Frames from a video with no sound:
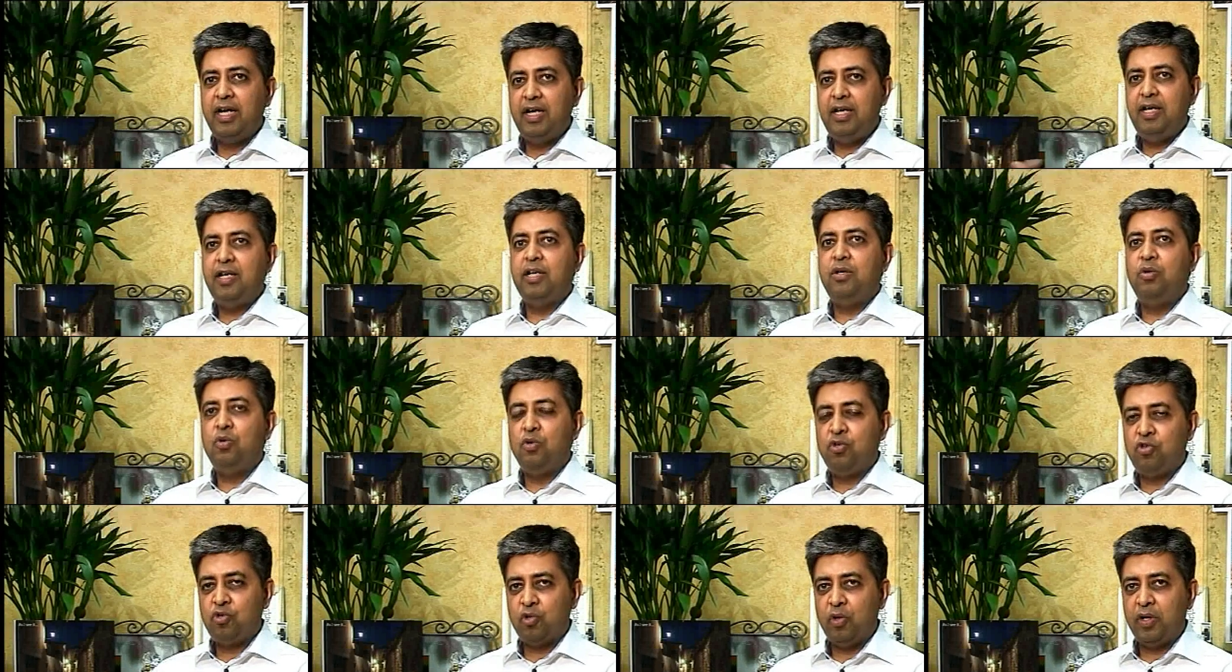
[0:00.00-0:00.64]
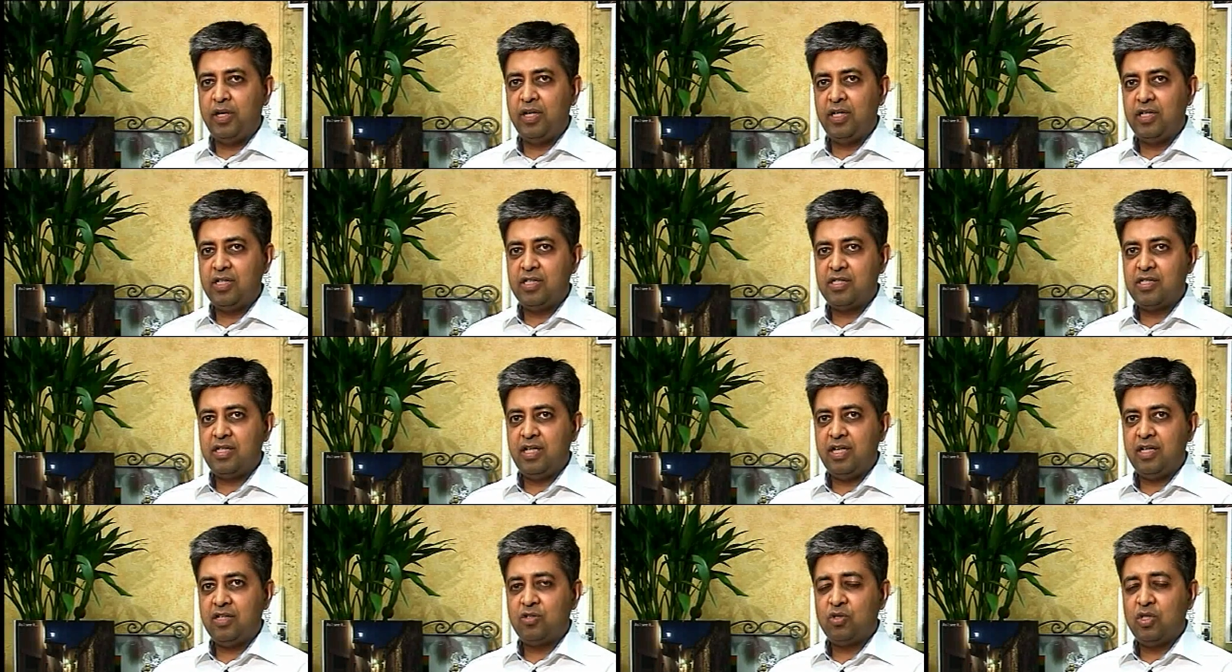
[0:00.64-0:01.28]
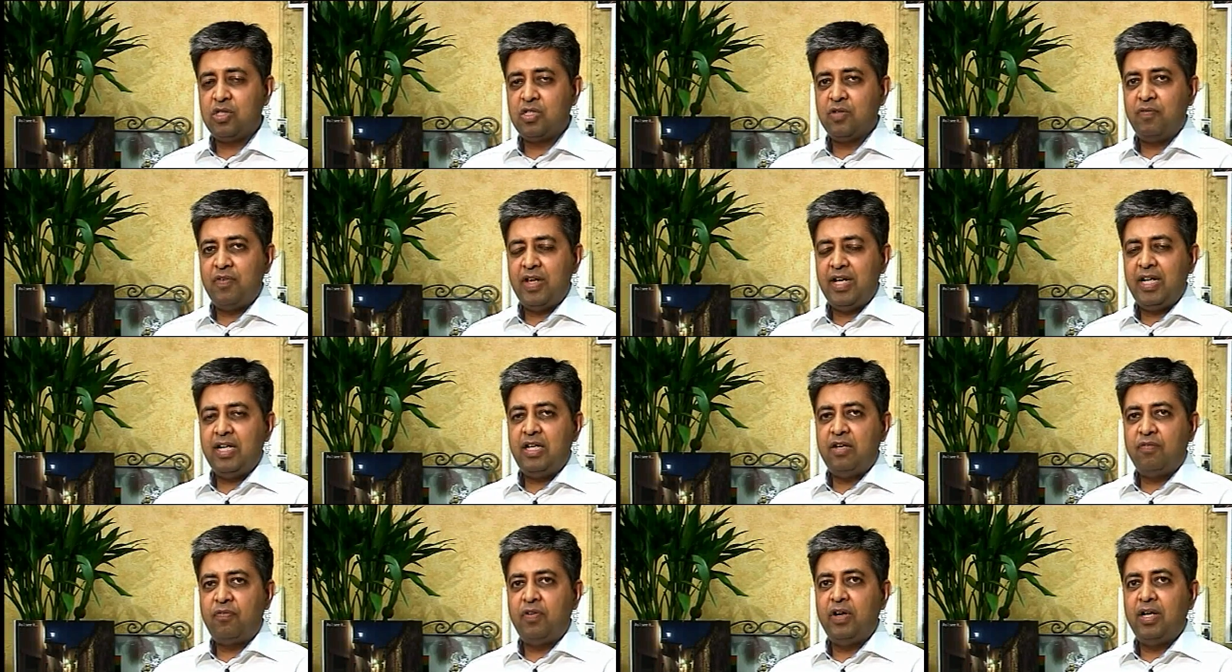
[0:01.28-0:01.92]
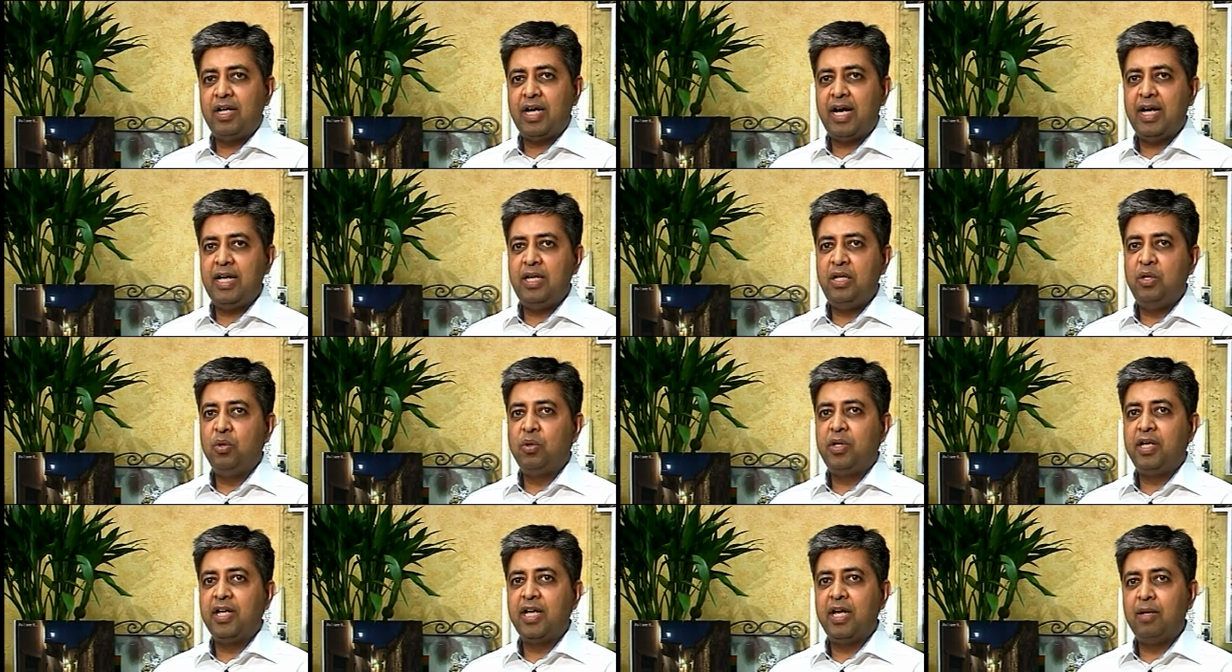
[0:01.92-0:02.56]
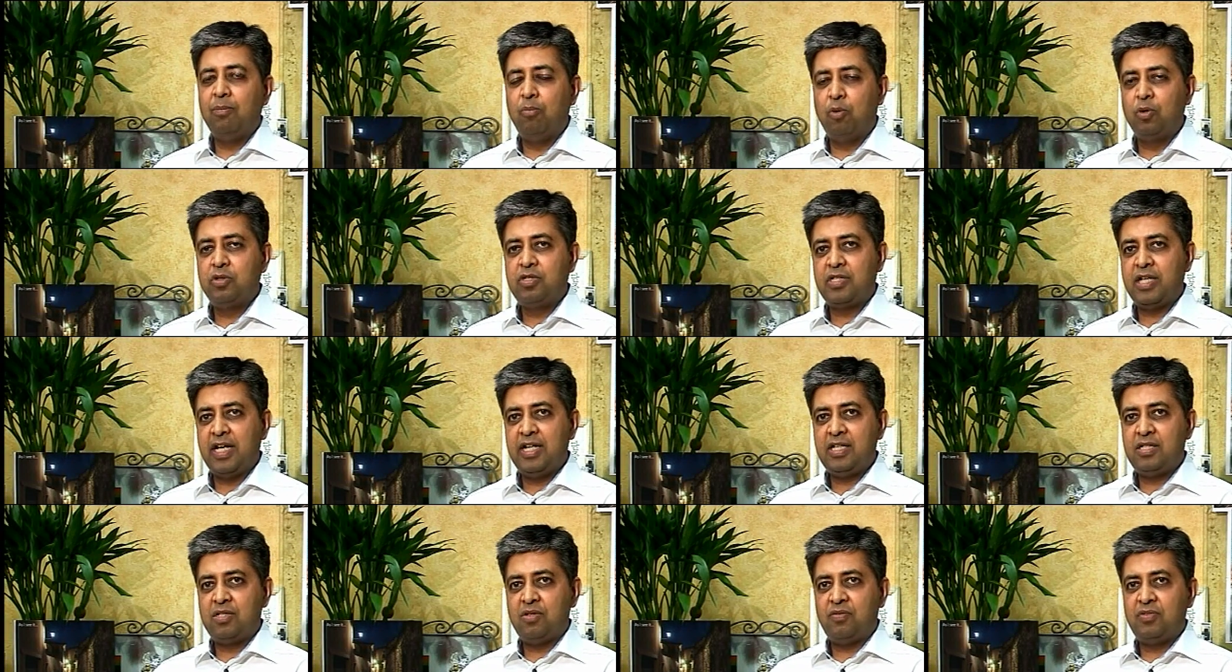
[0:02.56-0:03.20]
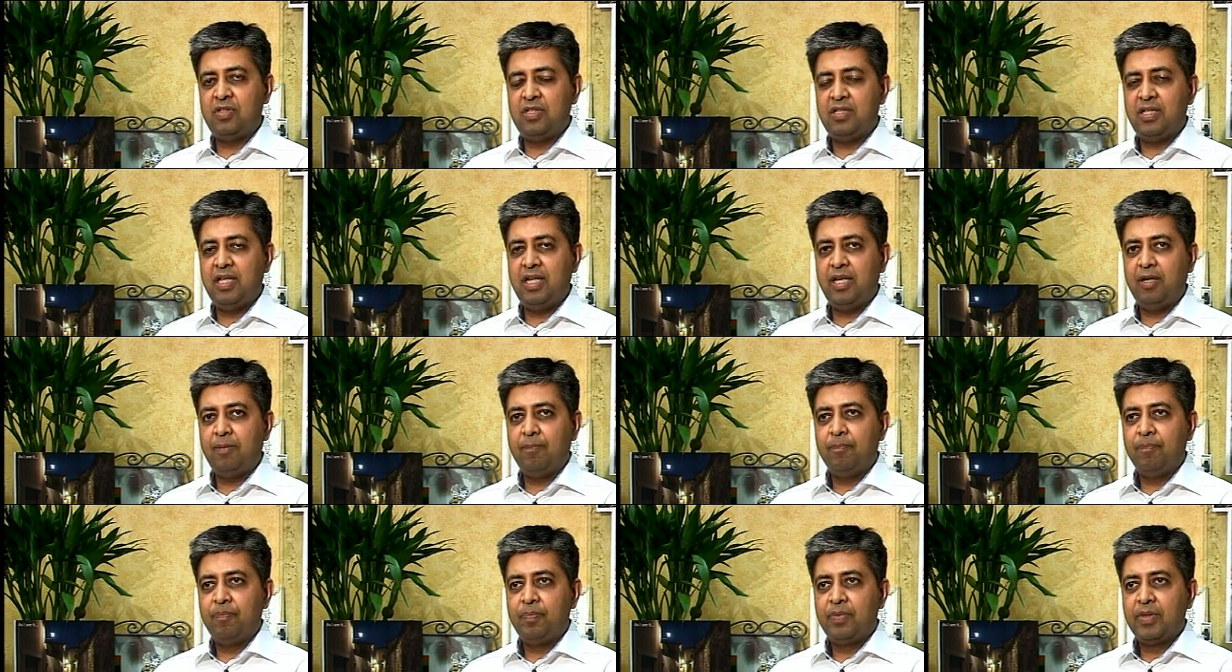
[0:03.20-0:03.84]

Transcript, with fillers: Indian who's showing this thing. So it's a very different eye looking at both sides of the thing.